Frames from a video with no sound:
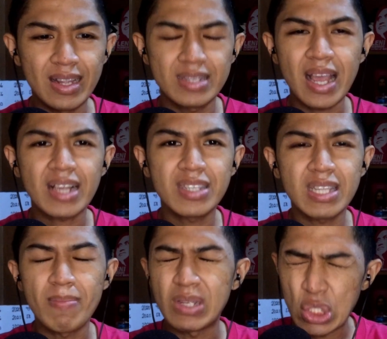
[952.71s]
the
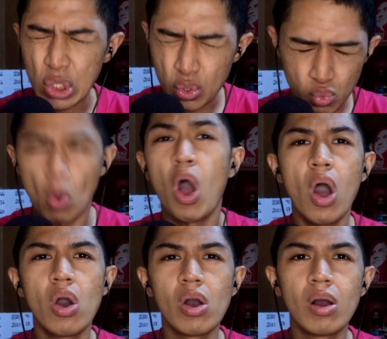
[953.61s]
sexism is
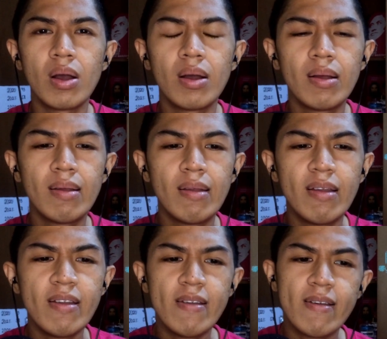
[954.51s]
strong,
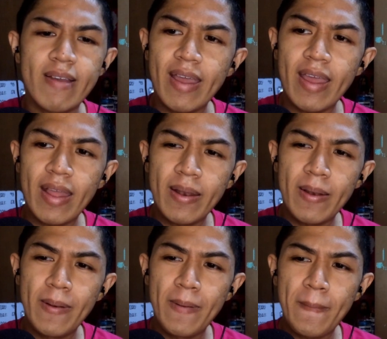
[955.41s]

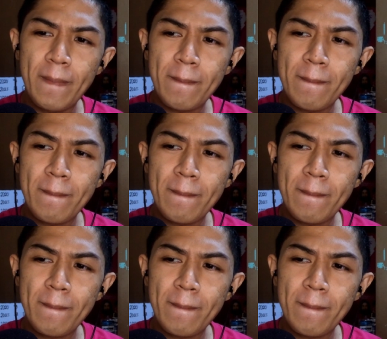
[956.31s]
and